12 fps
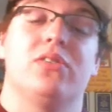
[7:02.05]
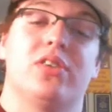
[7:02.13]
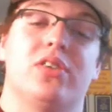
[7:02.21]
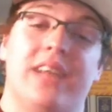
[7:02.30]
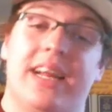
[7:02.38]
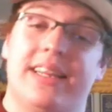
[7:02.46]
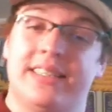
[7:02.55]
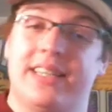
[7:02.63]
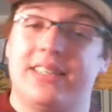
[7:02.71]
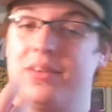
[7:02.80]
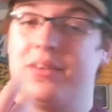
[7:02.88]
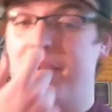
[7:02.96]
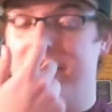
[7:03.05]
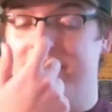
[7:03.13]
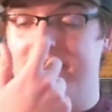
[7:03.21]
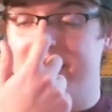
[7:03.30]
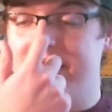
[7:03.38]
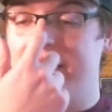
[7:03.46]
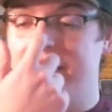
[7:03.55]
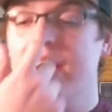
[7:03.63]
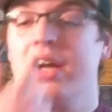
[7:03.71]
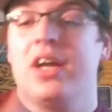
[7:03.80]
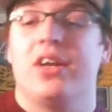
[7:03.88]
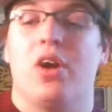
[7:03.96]
and I think that's the biggest thing.
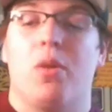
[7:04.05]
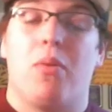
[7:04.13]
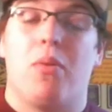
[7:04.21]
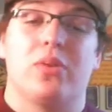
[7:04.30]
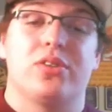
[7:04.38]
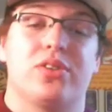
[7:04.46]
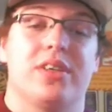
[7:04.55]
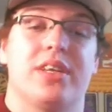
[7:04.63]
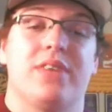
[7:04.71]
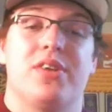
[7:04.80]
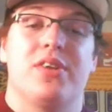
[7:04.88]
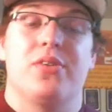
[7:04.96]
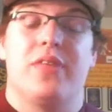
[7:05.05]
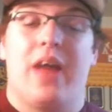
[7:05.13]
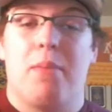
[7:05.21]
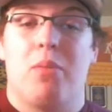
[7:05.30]
You know, Bortles couldn't even do that.